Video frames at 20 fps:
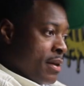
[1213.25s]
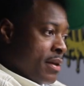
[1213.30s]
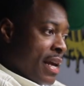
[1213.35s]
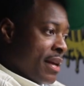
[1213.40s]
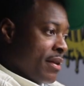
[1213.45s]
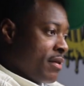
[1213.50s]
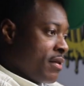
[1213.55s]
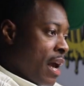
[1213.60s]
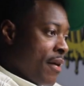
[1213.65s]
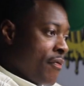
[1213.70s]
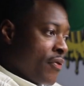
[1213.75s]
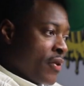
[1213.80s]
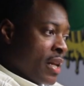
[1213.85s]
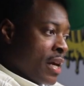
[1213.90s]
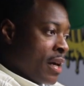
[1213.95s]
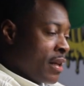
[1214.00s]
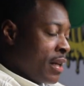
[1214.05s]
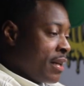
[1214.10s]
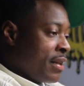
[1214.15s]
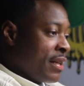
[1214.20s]
They
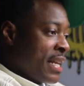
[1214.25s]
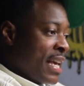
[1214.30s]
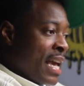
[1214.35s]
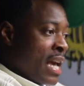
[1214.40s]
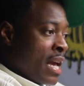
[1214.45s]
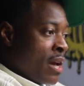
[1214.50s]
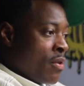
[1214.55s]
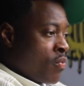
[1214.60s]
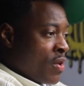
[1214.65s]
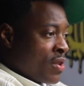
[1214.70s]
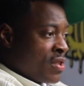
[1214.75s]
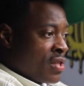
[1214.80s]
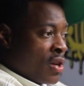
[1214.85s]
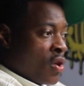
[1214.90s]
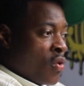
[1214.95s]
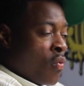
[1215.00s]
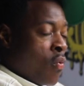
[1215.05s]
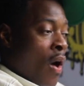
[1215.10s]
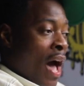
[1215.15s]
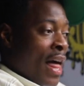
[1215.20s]
definitely did. Was the
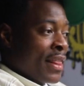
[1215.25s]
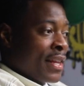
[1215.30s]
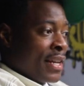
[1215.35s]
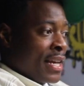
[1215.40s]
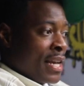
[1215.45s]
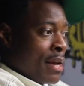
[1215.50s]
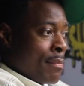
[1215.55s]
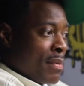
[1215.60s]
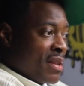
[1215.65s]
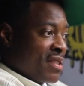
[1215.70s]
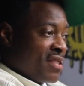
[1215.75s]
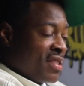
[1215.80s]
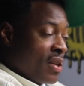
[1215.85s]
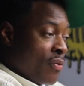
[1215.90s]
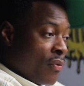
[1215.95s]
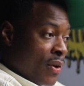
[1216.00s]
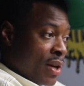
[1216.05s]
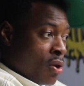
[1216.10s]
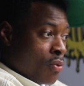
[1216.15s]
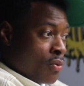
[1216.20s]
quality and
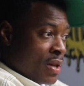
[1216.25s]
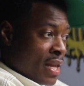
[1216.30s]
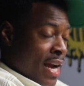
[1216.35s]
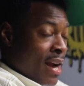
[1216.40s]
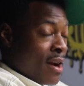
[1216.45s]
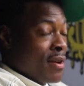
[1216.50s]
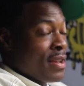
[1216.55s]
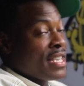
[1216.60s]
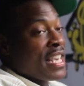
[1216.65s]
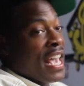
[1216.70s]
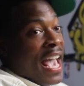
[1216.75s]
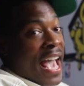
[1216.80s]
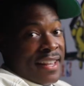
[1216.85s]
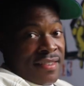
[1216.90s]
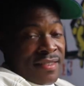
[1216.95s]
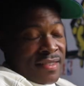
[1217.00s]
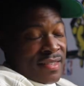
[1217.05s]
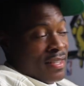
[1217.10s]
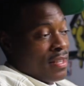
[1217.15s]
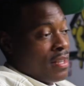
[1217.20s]
material there?
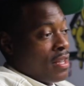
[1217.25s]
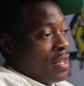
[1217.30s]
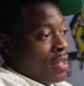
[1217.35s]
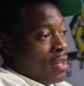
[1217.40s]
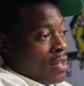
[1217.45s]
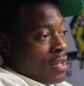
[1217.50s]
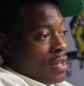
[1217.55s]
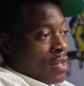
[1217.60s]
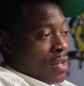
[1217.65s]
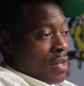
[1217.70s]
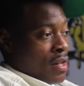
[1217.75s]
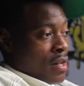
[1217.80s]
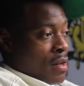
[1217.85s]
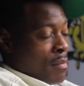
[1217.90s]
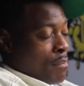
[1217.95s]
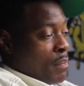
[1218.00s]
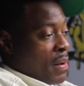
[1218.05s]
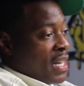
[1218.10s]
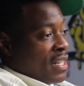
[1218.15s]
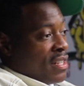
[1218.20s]
Yes
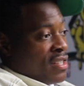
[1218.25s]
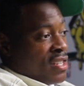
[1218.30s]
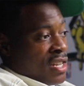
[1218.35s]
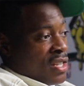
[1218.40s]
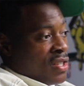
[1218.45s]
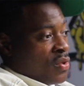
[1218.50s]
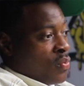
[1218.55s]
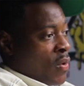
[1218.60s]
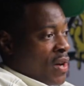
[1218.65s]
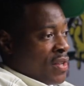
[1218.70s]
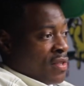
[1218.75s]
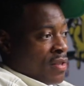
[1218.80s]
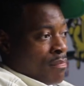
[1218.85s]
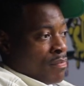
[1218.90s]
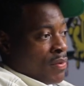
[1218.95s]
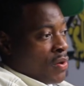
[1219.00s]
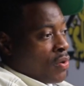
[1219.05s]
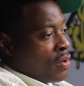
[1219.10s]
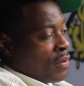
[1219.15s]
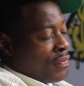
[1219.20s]
but it just
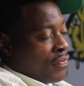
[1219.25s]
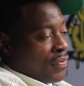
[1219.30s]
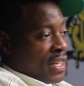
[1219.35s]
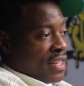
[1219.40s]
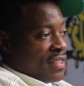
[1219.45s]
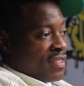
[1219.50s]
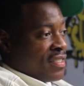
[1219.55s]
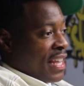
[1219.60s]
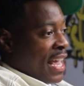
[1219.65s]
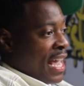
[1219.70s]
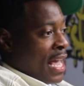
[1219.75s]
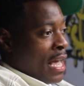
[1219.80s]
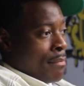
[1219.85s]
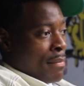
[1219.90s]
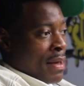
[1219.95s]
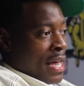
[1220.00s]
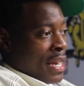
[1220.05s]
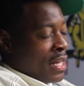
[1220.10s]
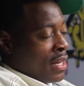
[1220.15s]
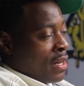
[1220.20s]
wasn't beautifully said,
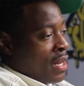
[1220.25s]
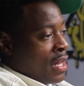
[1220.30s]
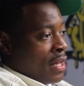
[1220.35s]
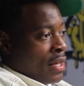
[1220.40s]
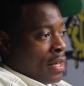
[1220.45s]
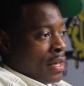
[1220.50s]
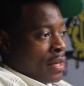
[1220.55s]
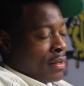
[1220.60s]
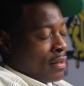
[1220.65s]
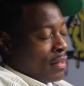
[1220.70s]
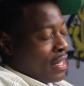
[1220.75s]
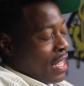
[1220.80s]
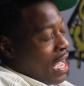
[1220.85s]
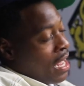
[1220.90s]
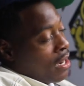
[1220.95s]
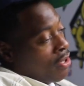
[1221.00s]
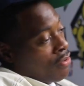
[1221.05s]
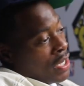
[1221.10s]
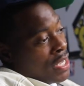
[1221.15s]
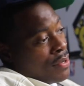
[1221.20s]
man. And, and, and,
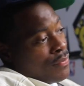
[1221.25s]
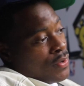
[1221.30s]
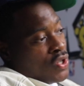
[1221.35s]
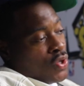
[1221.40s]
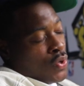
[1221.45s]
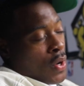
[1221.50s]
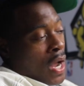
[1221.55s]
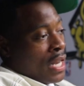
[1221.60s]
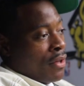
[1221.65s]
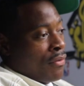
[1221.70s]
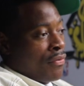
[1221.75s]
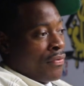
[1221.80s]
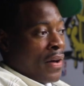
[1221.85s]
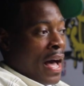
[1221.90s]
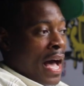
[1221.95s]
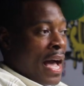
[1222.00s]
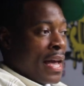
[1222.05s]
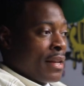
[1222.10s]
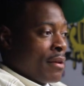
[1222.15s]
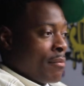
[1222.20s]
I don't. He was trying to
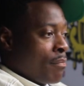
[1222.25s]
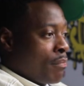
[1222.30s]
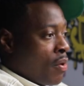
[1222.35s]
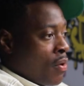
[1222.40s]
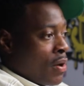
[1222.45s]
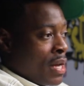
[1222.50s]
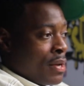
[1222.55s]
find it, bro.